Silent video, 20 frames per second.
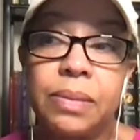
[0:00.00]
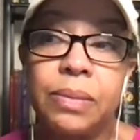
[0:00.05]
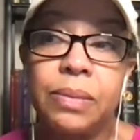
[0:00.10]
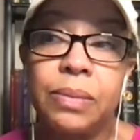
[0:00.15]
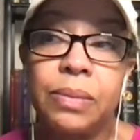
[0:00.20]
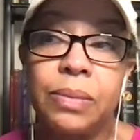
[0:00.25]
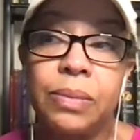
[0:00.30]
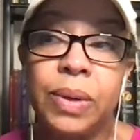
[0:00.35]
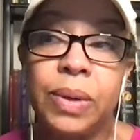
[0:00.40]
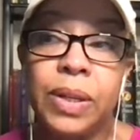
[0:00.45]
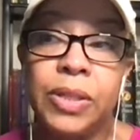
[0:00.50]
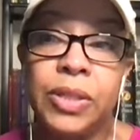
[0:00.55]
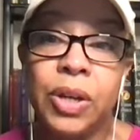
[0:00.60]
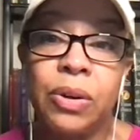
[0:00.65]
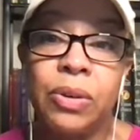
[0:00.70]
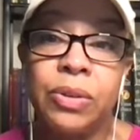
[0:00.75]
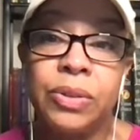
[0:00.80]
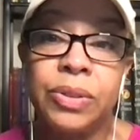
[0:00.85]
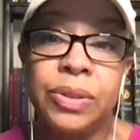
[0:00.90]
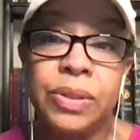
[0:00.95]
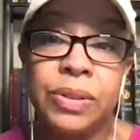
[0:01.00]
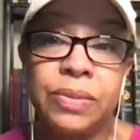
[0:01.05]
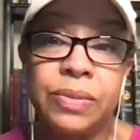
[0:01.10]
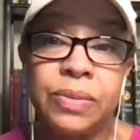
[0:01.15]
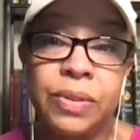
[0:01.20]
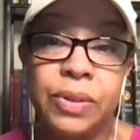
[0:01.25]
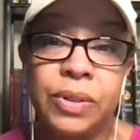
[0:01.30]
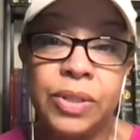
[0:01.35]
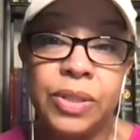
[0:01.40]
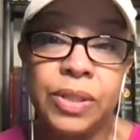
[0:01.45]
Ray Charles's
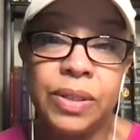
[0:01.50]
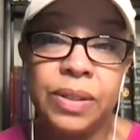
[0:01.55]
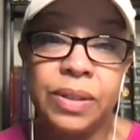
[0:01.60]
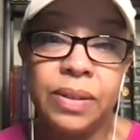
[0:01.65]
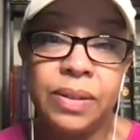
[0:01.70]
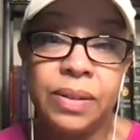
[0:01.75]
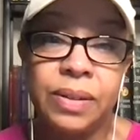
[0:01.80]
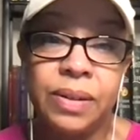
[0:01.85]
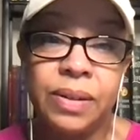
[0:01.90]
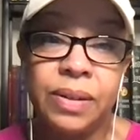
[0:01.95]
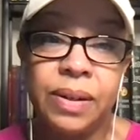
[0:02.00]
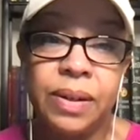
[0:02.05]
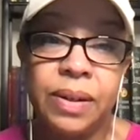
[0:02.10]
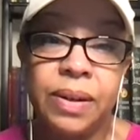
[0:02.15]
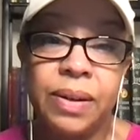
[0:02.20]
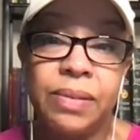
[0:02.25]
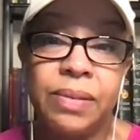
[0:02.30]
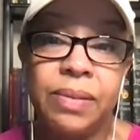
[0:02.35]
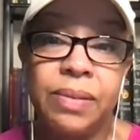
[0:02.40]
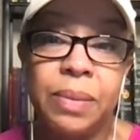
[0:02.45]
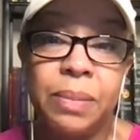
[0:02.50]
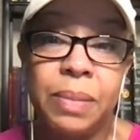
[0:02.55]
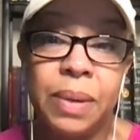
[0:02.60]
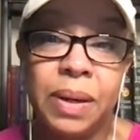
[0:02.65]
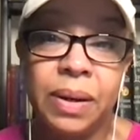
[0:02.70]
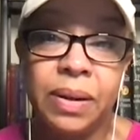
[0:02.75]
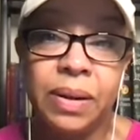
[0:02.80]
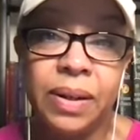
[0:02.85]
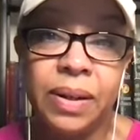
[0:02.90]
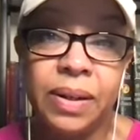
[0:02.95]
version of
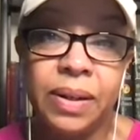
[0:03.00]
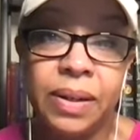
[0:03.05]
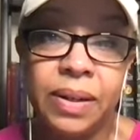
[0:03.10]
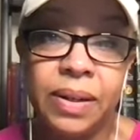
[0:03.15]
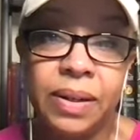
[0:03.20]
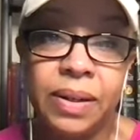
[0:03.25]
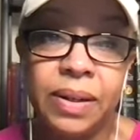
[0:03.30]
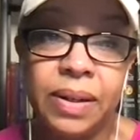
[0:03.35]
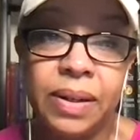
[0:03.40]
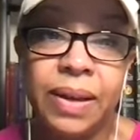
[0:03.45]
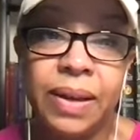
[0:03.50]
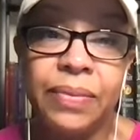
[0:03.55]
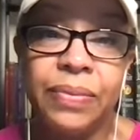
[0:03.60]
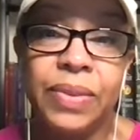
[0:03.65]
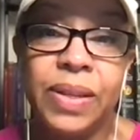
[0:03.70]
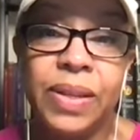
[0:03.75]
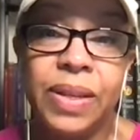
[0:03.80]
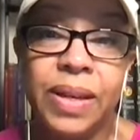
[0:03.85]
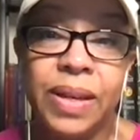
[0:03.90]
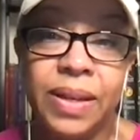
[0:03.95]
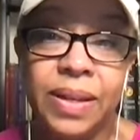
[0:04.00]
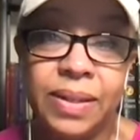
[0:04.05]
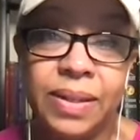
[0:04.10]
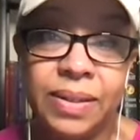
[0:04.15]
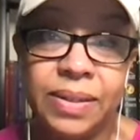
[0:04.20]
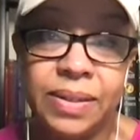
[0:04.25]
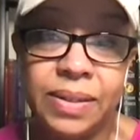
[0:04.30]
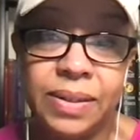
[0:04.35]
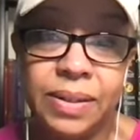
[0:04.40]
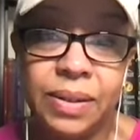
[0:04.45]
America at the
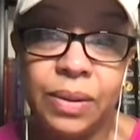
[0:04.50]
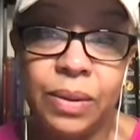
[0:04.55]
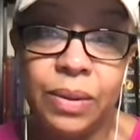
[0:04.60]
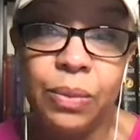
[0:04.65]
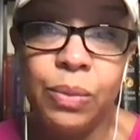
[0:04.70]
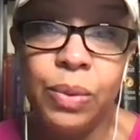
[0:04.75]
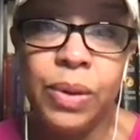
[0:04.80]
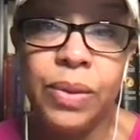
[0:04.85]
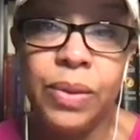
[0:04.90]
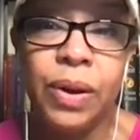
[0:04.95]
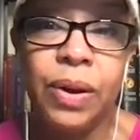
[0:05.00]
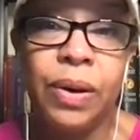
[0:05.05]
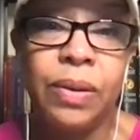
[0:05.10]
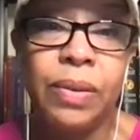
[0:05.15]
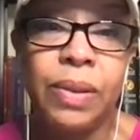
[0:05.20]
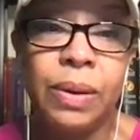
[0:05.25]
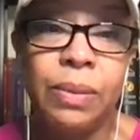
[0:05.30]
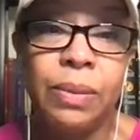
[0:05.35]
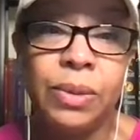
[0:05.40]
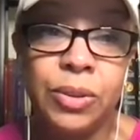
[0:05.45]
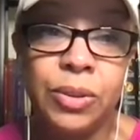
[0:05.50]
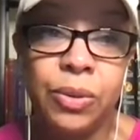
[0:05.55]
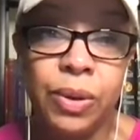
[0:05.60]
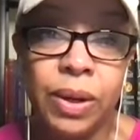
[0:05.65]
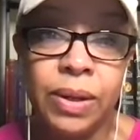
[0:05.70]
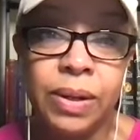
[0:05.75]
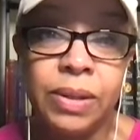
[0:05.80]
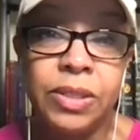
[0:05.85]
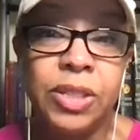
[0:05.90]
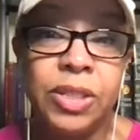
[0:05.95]
end with all that was going
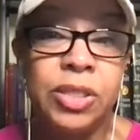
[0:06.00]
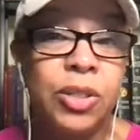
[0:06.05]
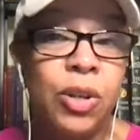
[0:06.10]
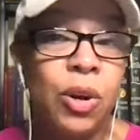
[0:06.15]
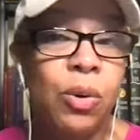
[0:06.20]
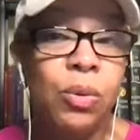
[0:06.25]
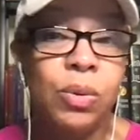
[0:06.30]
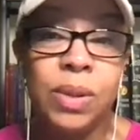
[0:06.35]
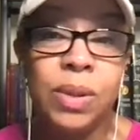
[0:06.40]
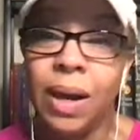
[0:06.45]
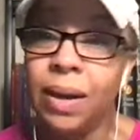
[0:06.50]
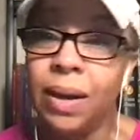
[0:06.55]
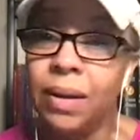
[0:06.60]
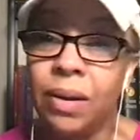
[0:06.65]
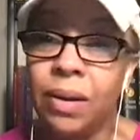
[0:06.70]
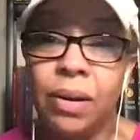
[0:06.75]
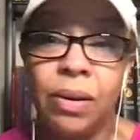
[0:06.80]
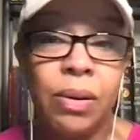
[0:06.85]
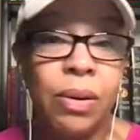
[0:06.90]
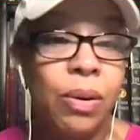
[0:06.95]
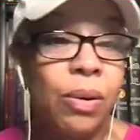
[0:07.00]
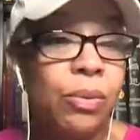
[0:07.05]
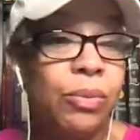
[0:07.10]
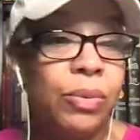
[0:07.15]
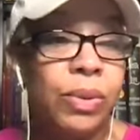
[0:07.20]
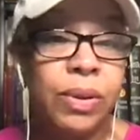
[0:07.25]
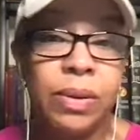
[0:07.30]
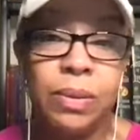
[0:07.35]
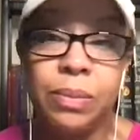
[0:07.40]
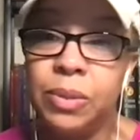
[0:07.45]
on. Just no dialogue,
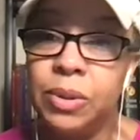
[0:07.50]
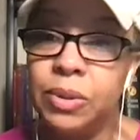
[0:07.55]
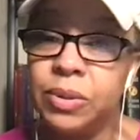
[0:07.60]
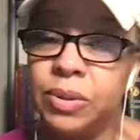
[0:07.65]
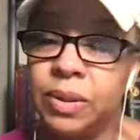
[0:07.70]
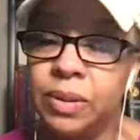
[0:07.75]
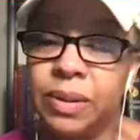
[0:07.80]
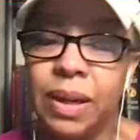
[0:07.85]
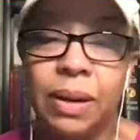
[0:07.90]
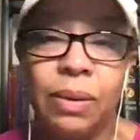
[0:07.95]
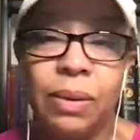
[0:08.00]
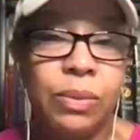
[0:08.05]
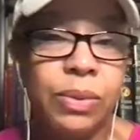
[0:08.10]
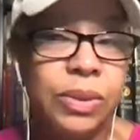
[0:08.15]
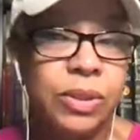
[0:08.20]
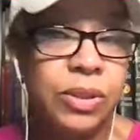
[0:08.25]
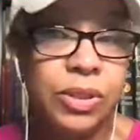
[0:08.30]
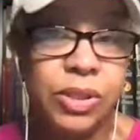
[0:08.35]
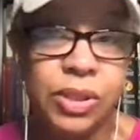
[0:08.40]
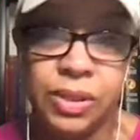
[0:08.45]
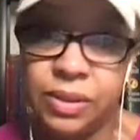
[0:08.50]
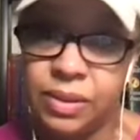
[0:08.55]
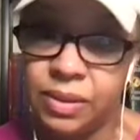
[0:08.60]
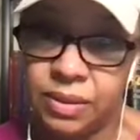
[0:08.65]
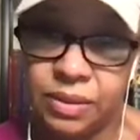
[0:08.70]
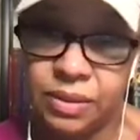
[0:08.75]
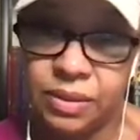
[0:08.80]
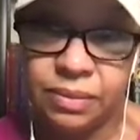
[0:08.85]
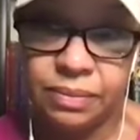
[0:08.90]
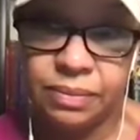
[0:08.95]
only the music. That was
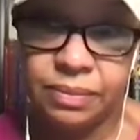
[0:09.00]
genius.